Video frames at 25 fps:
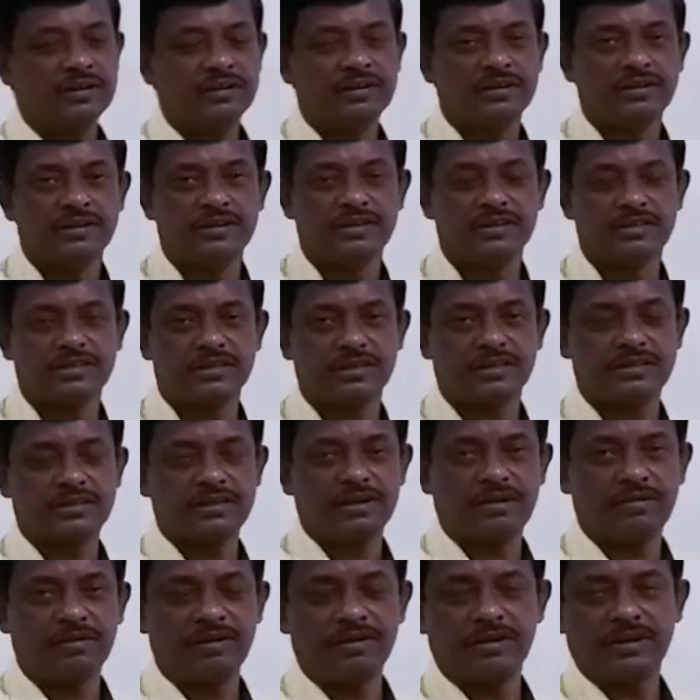discussed
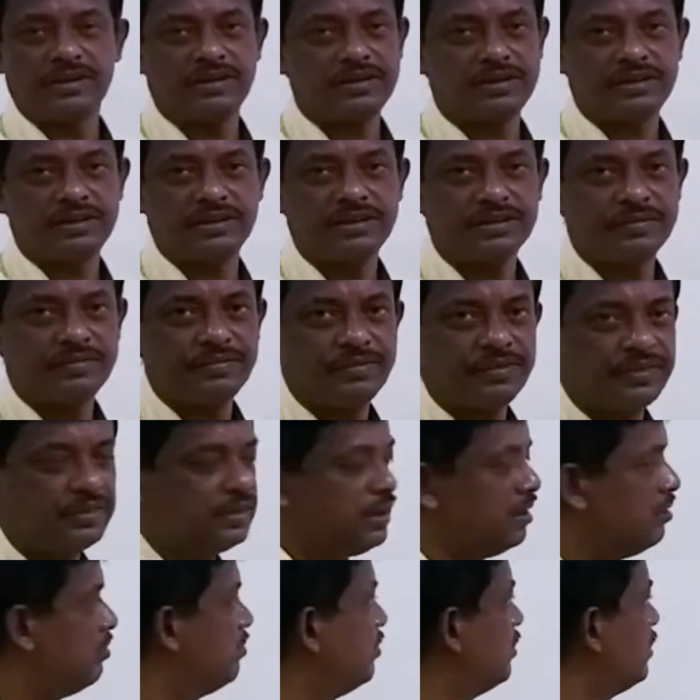about it.
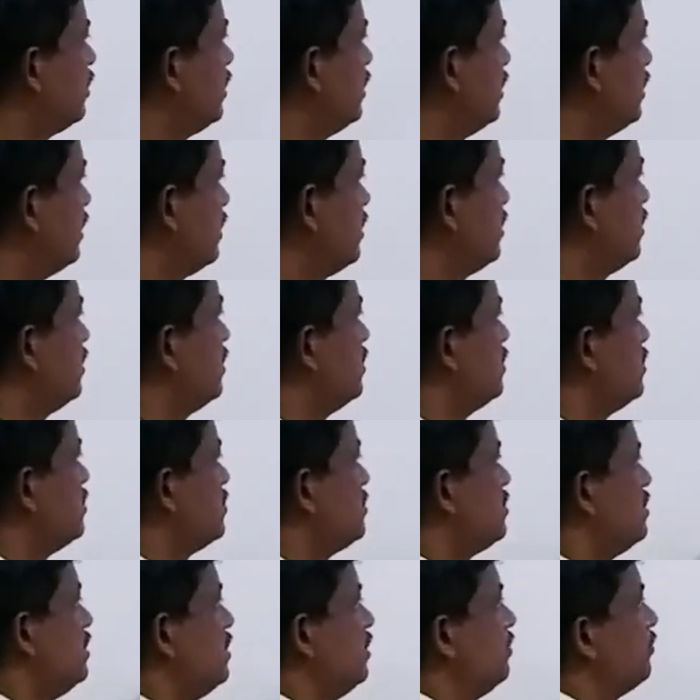Now here
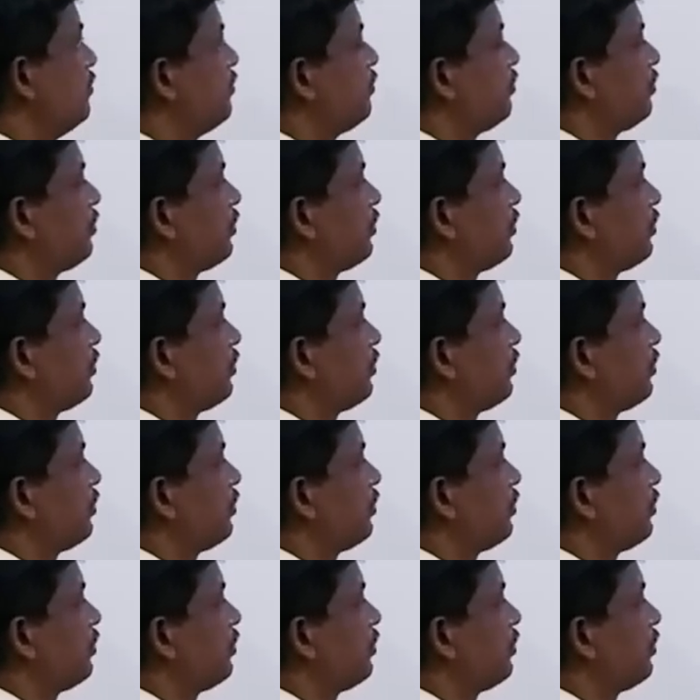see,